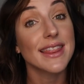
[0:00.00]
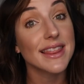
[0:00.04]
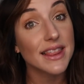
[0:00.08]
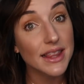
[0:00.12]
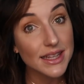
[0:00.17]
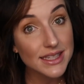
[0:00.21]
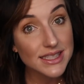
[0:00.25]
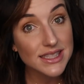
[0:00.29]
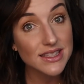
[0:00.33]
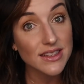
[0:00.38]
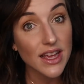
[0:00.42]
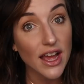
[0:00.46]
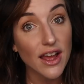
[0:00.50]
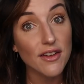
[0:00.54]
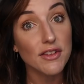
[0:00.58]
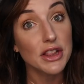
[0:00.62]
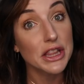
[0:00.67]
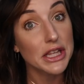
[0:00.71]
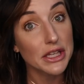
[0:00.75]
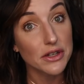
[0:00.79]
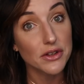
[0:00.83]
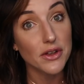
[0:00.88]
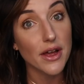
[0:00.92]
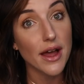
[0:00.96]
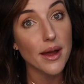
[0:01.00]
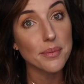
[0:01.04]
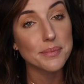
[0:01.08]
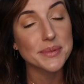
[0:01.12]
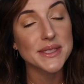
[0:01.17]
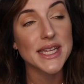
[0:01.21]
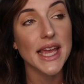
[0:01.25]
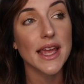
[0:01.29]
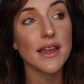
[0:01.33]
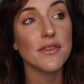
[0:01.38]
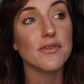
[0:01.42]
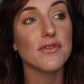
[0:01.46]
this little
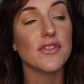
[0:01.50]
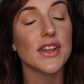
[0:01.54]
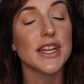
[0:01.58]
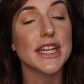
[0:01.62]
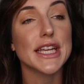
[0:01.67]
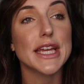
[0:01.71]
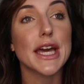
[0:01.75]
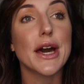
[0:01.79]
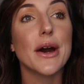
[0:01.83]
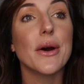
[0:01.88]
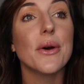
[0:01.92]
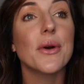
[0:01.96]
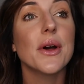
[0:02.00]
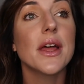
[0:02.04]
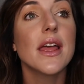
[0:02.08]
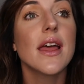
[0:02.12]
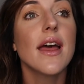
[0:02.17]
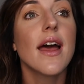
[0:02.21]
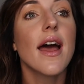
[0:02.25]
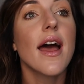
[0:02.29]
update video.